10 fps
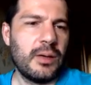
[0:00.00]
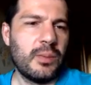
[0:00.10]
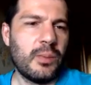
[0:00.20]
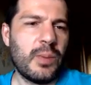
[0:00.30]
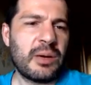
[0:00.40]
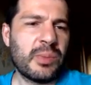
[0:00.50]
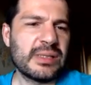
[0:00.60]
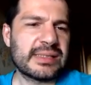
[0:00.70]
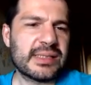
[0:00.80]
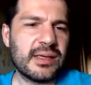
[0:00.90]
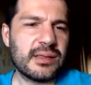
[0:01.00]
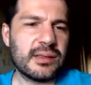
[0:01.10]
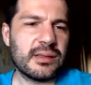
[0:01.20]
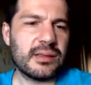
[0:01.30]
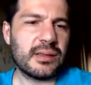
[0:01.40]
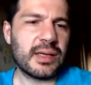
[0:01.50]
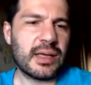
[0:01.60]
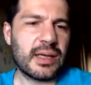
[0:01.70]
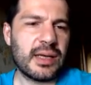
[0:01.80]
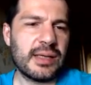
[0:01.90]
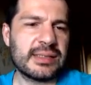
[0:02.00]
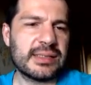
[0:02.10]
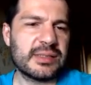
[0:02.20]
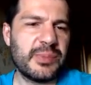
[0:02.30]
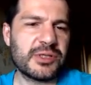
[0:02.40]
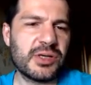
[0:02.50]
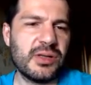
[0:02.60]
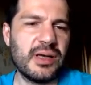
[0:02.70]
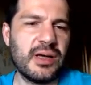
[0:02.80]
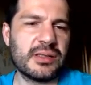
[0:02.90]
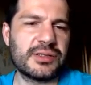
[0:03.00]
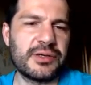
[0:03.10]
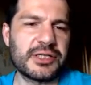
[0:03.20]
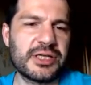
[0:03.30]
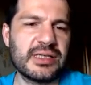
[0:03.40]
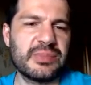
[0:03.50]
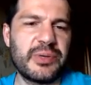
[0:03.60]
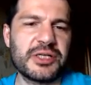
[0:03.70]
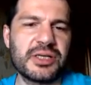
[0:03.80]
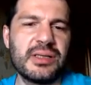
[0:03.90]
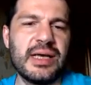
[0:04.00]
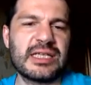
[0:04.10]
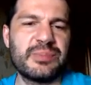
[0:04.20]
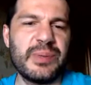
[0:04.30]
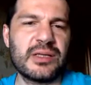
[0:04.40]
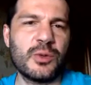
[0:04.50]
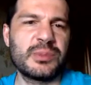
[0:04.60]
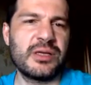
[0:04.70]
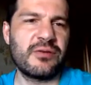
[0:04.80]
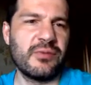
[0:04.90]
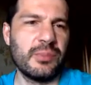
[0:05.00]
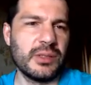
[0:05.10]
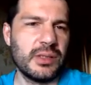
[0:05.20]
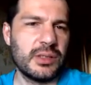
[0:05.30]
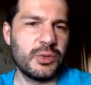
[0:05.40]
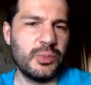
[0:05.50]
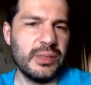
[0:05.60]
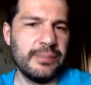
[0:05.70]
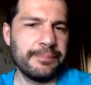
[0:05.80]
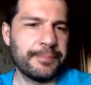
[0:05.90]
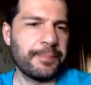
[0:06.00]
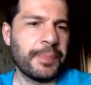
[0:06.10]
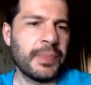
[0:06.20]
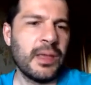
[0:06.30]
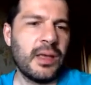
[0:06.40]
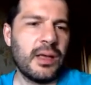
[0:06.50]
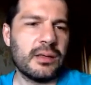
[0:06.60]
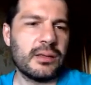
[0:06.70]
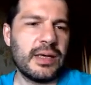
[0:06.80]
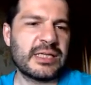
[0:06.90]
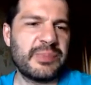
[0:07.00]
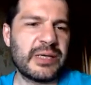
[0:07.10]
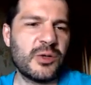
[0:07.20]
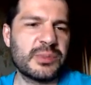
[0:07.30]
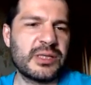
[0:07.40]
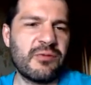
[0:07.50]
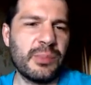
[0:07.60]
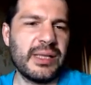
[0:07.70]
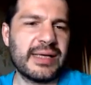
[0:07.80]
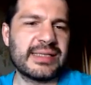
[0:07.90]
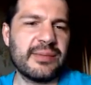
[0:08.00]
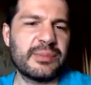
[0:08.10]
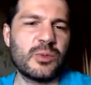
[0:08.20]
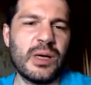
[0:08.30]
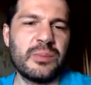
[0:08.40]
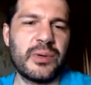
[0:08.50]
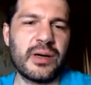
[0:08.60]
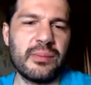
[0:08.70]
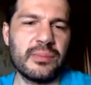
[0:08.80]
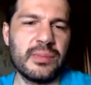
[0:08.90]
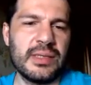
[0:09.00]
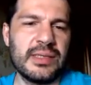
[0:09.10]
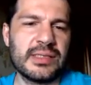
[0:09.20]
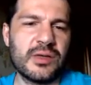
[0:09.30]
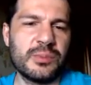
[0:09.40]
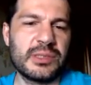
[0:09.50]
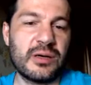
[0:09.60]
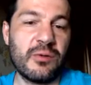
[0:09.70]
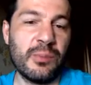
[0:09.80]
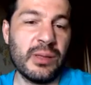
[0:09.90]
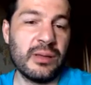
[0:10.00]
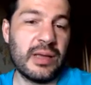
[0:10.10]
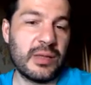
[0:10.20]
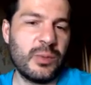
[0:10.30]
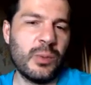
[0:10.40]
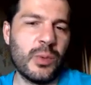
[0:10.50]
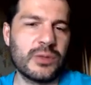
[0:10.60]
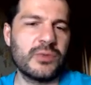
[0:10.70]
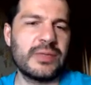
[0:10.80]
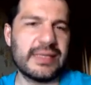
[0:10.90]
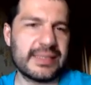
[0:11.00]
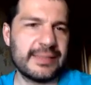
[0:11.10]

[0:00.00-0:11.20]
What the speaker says: Marbles has special assertion expression, expect observable to be. Expect observable accepts one param. It is observable that we want to test.